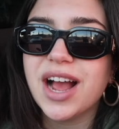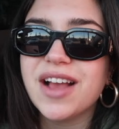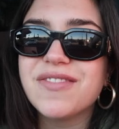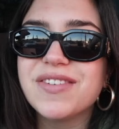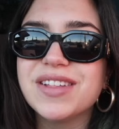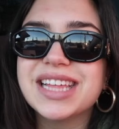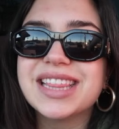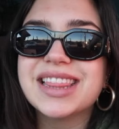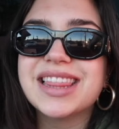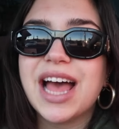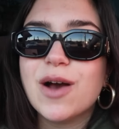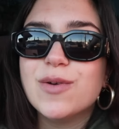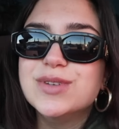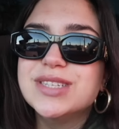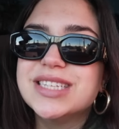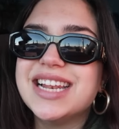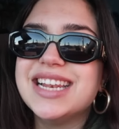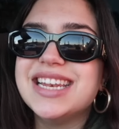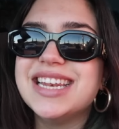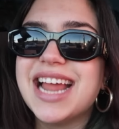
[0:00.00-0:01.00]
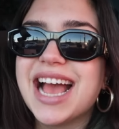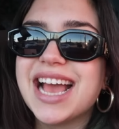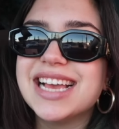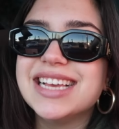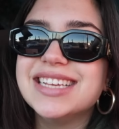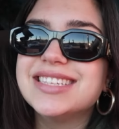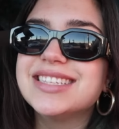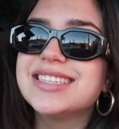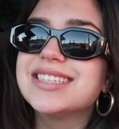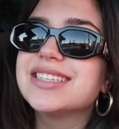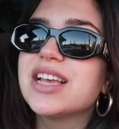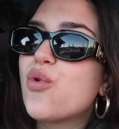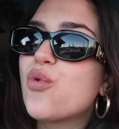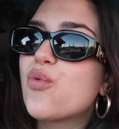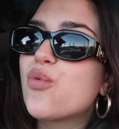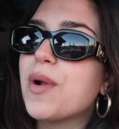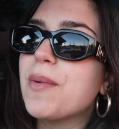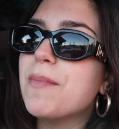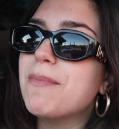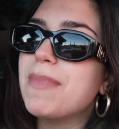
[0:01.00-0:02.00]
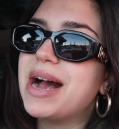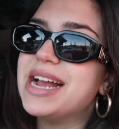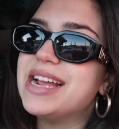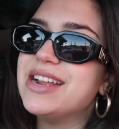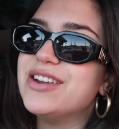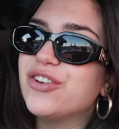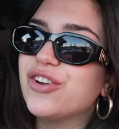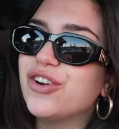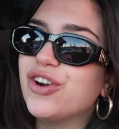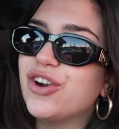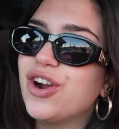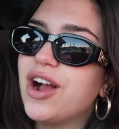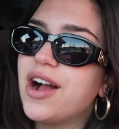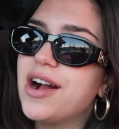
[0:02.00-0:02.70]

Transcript: I feel like that was a nice reminder